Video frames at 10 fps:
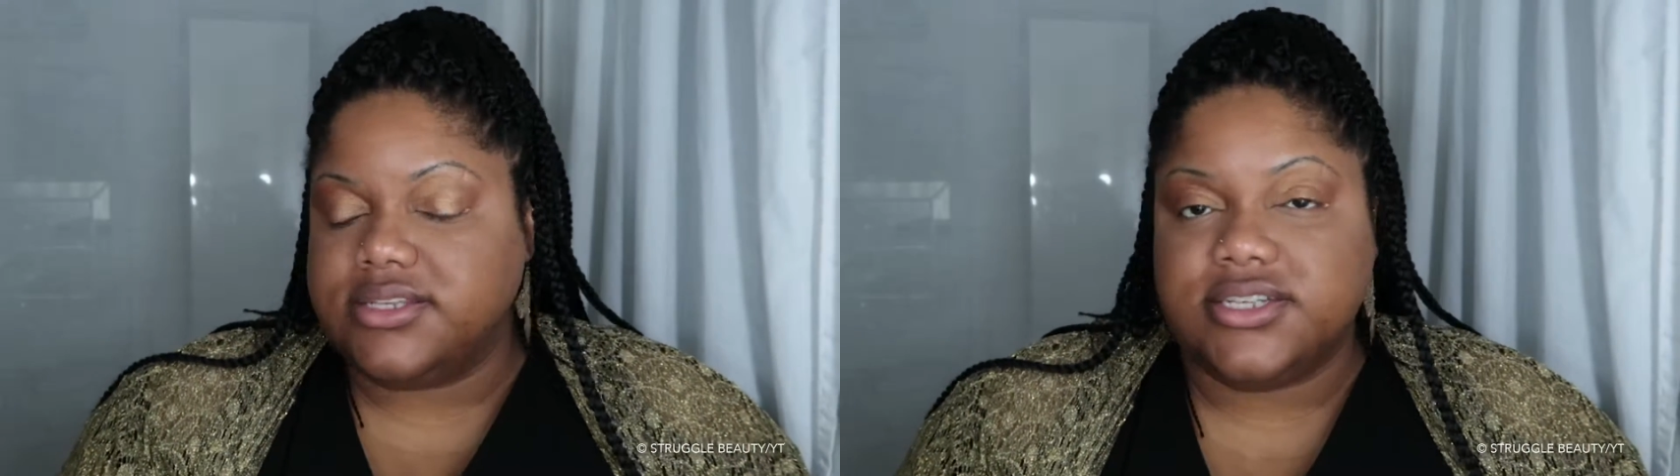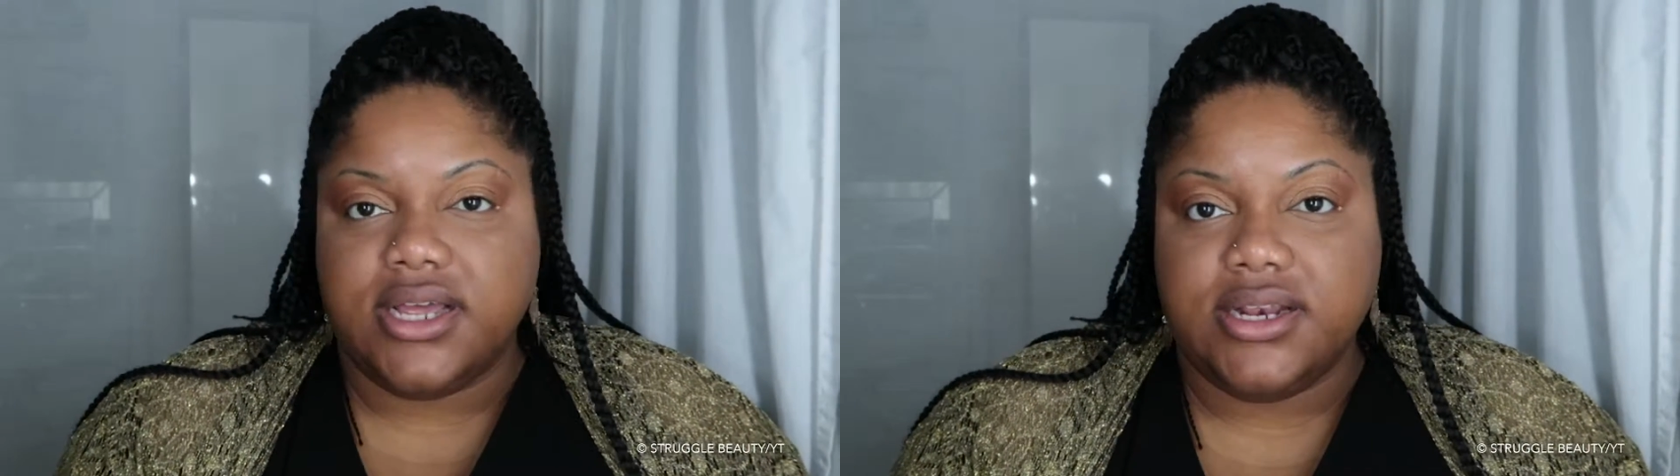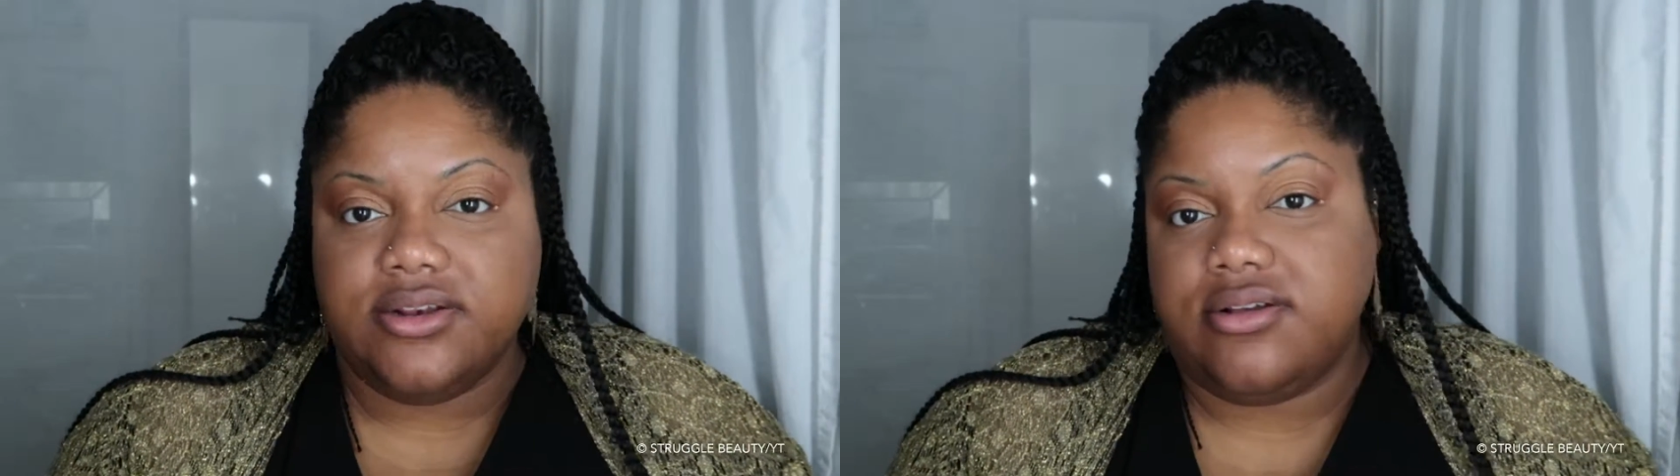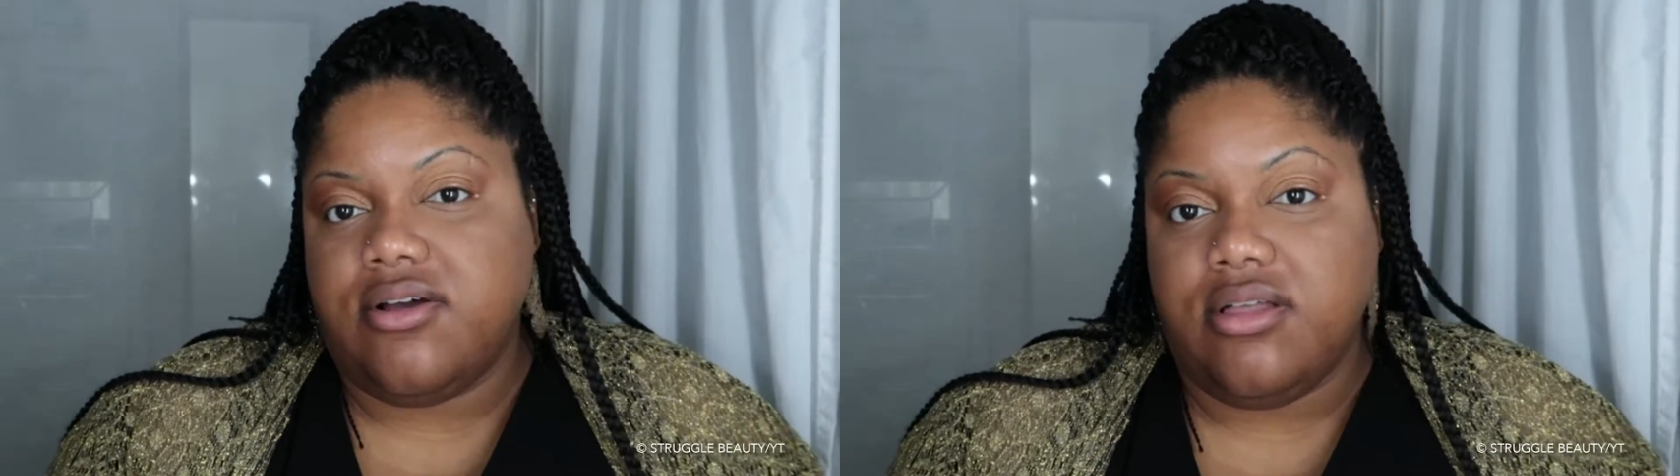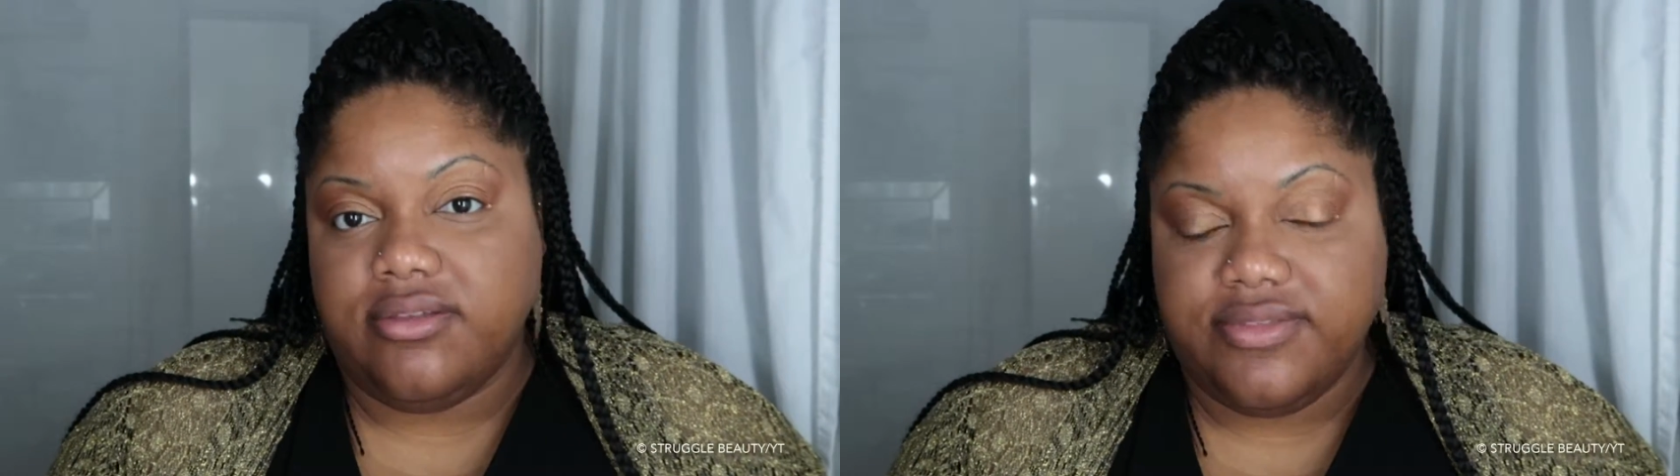done
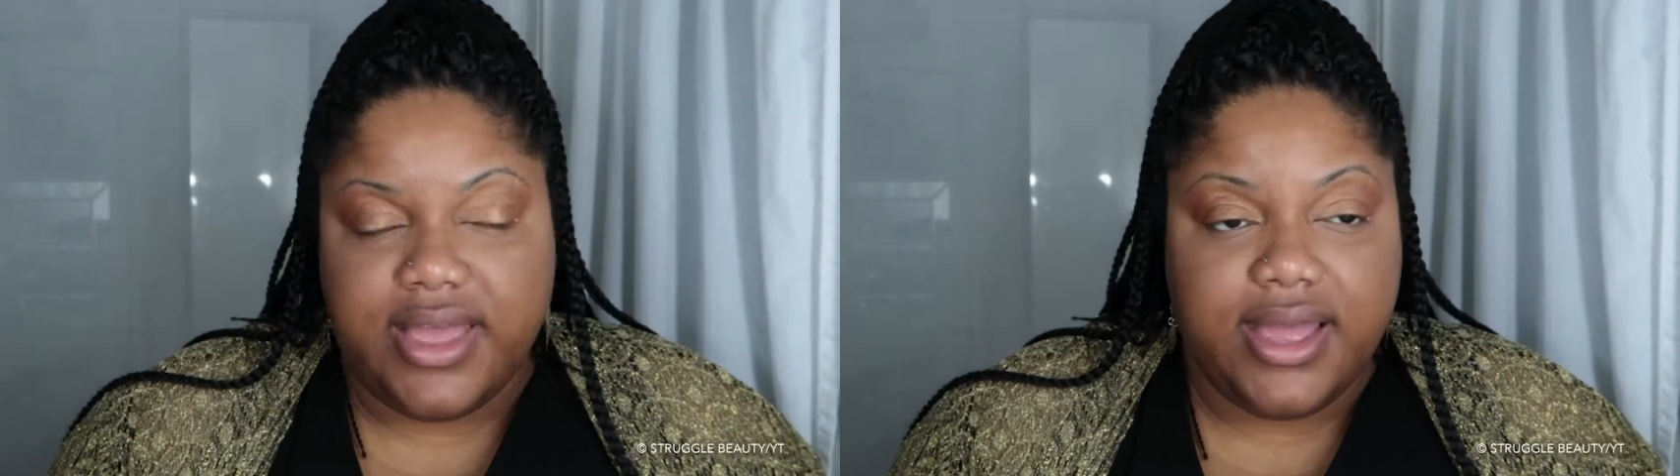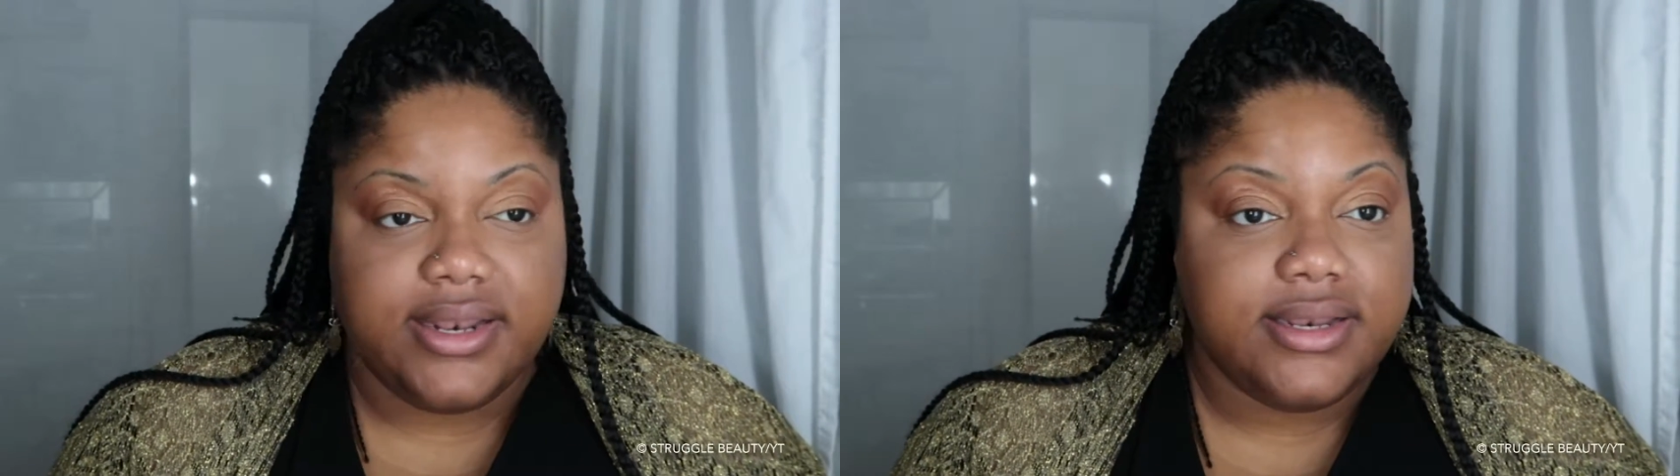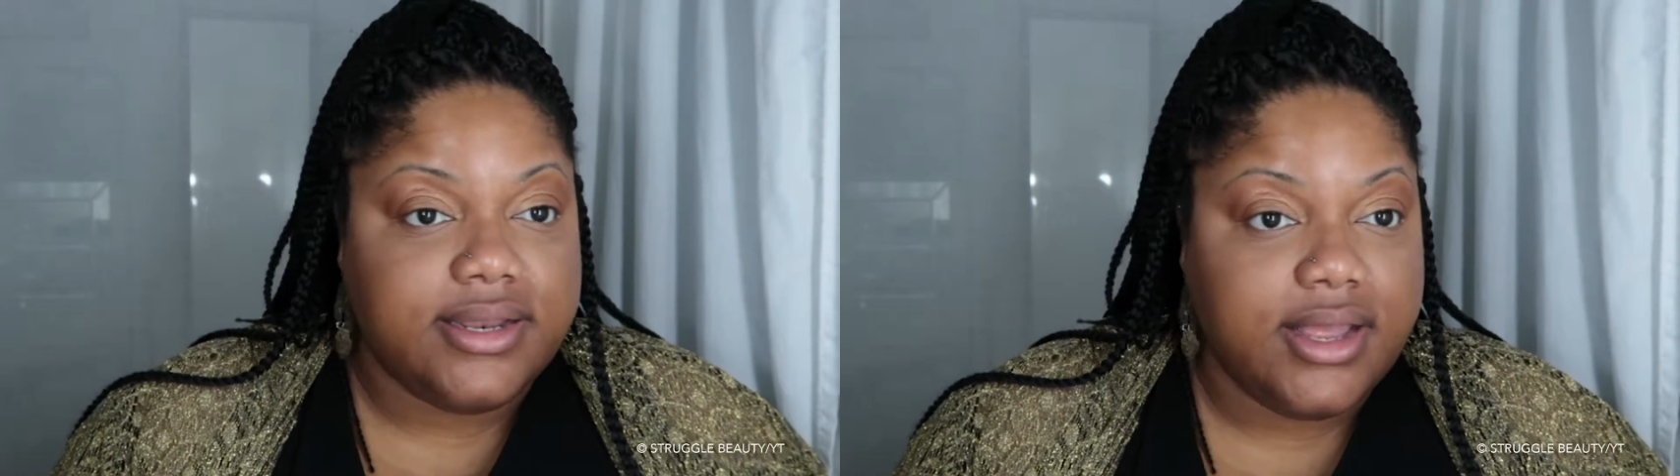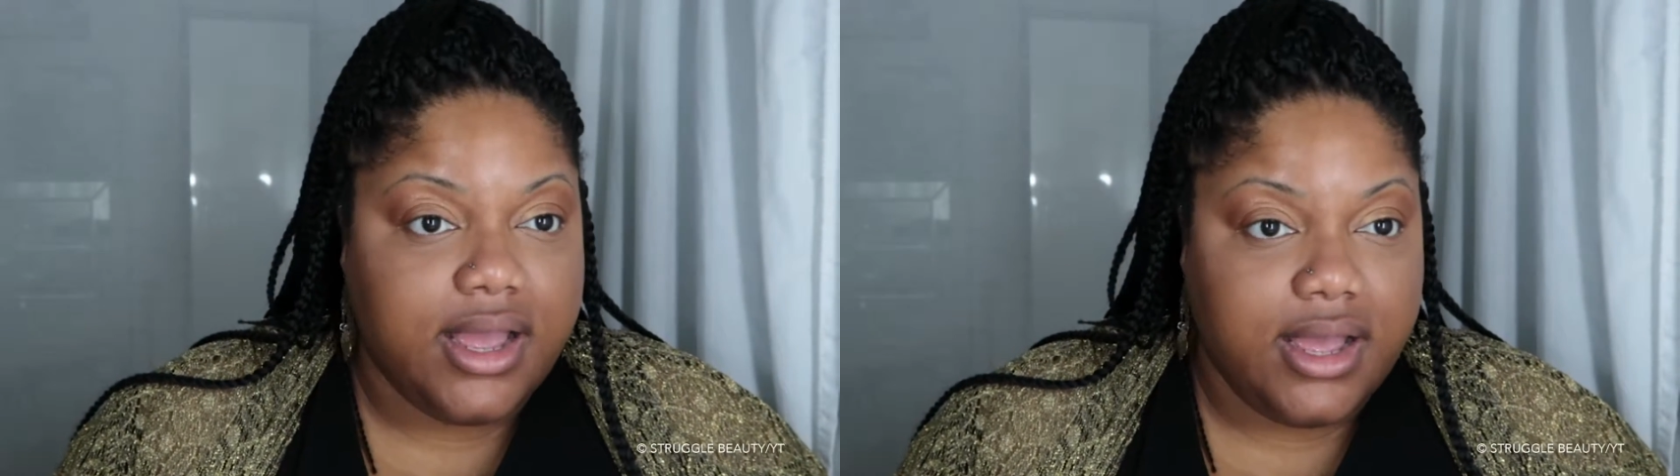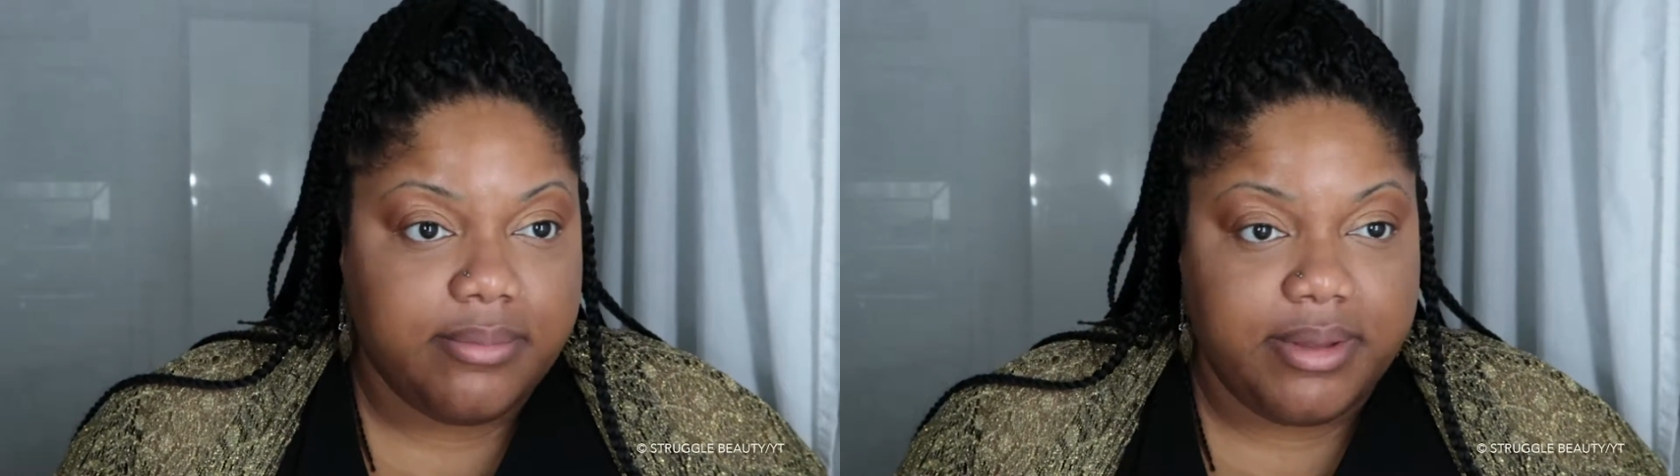all of that,
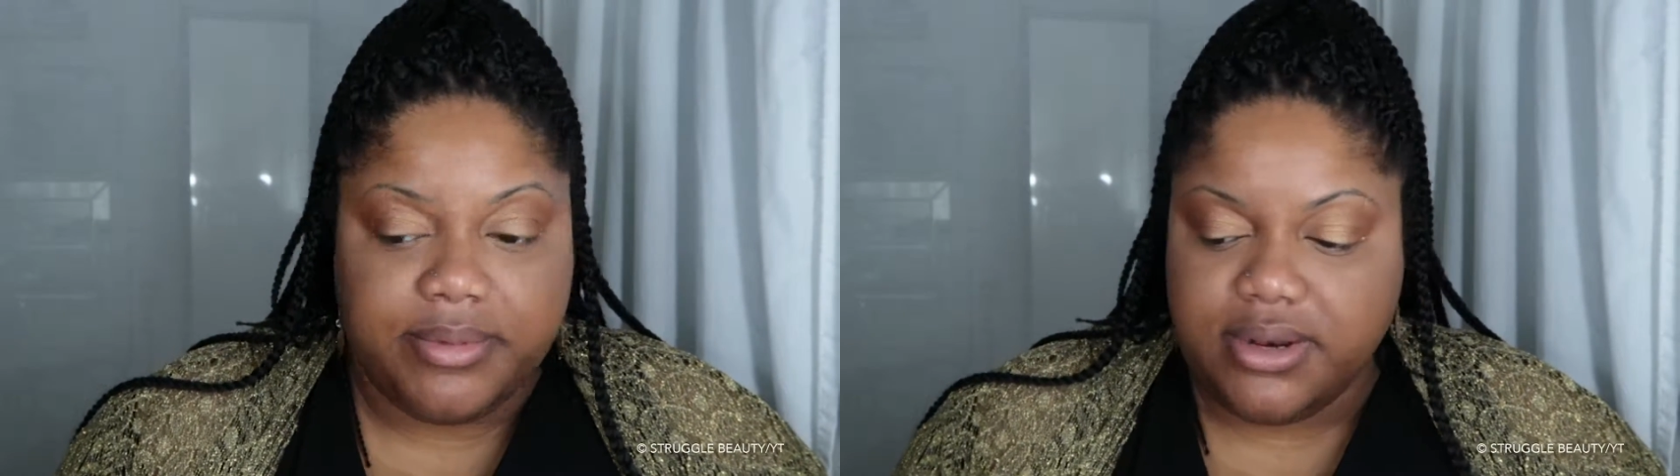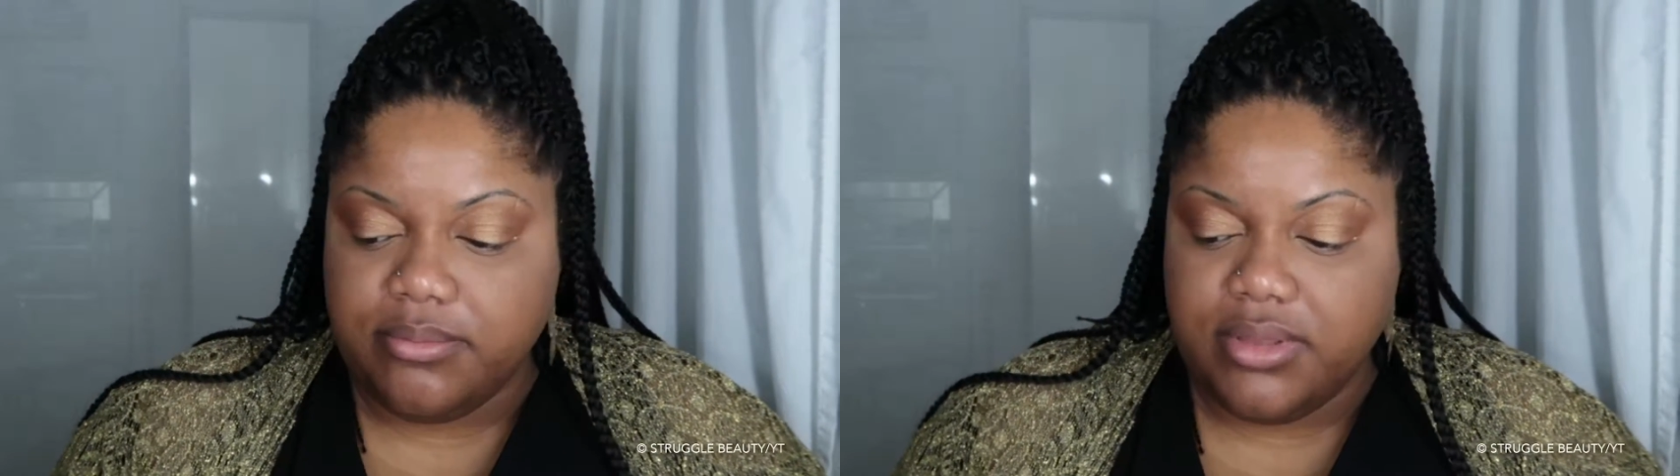I'm gonna